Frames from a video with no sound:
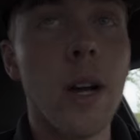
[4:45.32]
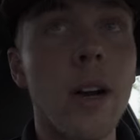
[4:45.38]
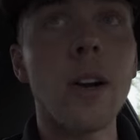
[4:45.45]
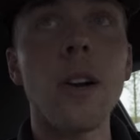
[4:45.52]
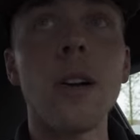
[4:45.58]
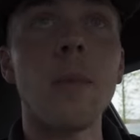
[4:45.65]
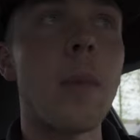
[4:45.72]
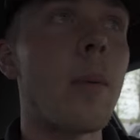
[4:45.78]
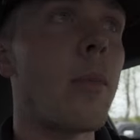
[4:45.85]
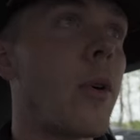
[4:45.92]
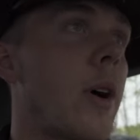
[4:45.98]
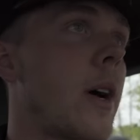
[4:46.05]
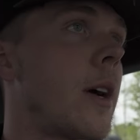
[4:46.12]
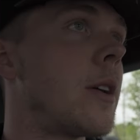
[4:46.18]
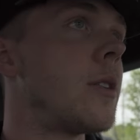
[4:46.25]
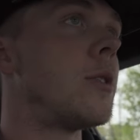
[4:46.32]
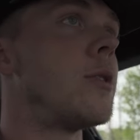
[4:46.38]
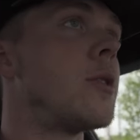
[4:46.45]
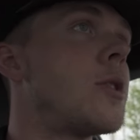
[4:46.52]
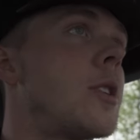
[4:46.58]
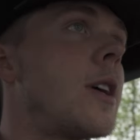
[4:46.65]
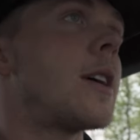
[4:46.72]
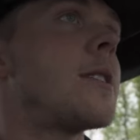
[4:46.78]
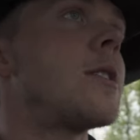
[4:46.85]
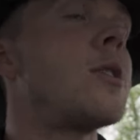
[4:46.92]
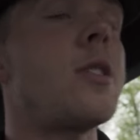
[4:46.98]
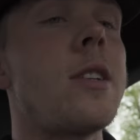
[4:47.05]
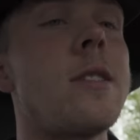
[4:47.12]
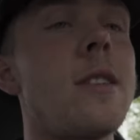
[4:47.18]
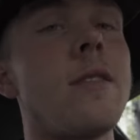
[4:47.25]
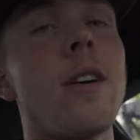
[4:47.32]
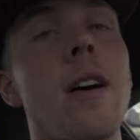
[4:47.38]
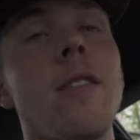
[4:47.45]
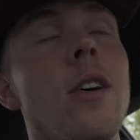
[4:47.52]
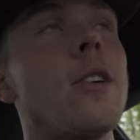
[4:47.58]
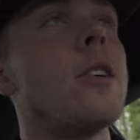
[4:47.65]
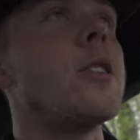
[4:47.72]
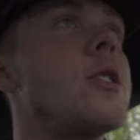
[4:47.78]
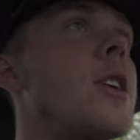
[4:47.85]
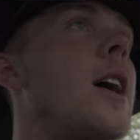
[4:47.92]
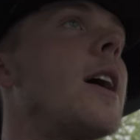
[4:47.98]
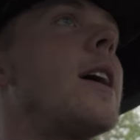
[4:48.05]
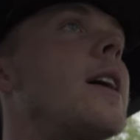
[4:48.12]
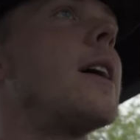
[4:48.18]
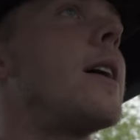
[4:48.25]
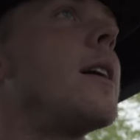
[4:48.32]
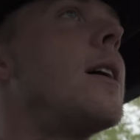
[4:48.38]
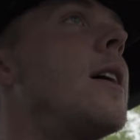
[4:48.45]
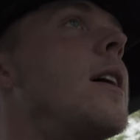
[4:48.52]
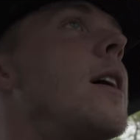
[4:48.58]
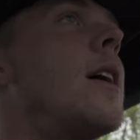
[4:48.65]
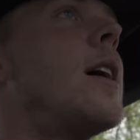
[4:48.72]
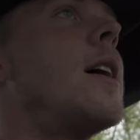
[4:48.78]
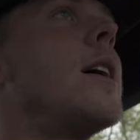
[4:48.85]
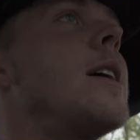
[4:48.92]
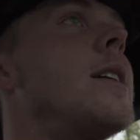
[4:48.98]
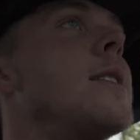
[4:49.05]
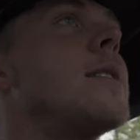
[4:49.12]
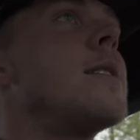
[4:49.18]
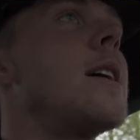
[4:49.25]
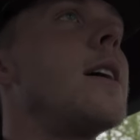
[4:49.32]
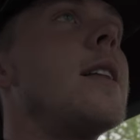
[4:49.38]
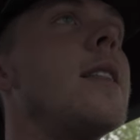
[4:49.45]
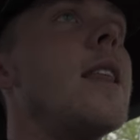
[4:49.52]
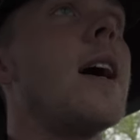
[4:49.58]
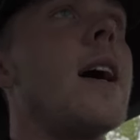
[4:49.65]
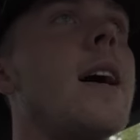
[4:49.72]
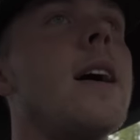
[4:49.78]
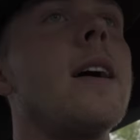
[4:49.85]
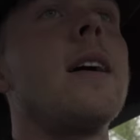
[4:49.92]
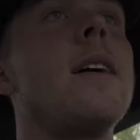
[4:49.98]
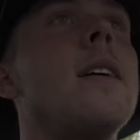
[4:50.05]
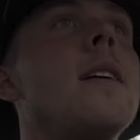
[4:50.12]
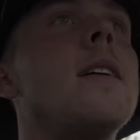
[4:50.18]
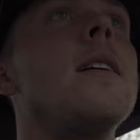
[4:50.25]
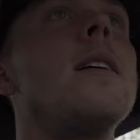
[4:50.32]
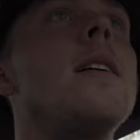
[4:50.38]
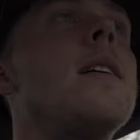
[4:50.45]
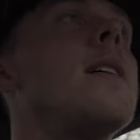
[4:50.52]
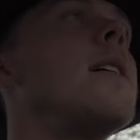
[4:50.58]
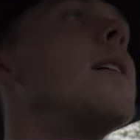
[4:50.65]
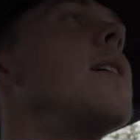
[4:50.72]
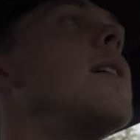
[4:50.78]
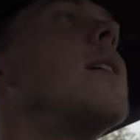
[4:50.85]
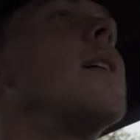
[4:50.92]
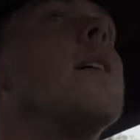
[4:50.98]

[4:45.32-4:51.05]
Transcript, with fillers: I heard. My boy IU, she has a GT500 chat and he said that it